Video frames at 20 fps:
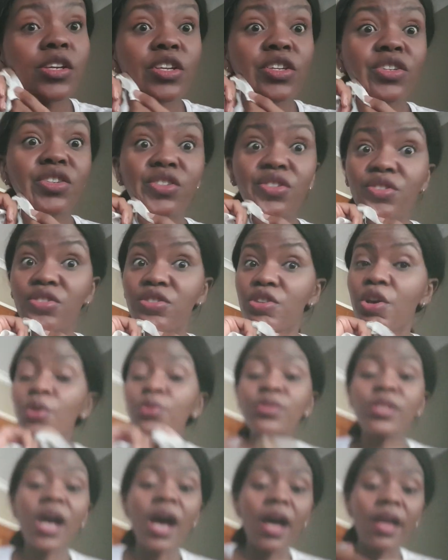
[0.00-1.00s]
so
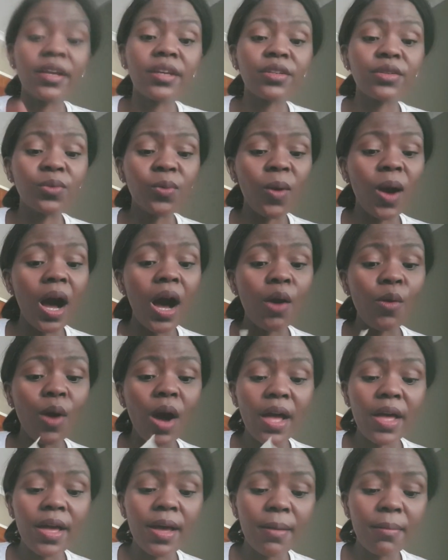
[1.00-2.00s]
tired. Wow,
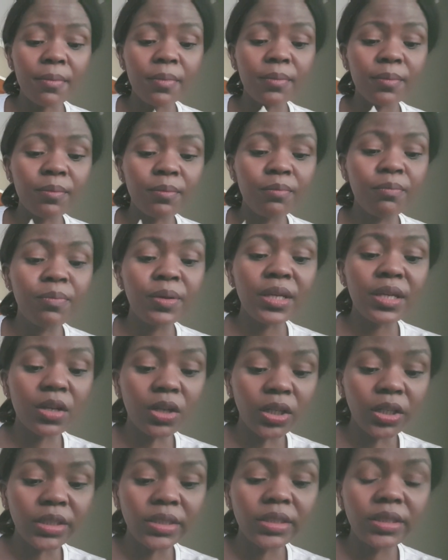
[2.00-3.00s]
I am
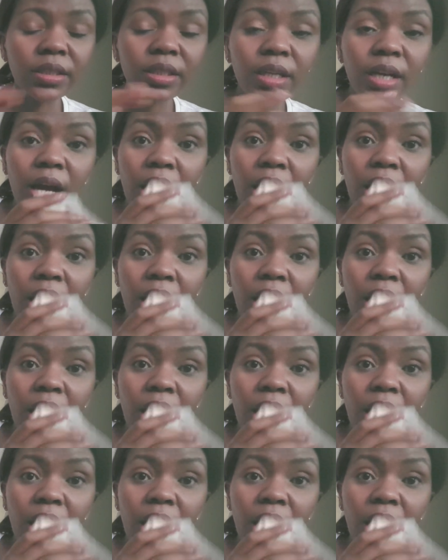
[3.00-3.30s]
beyond.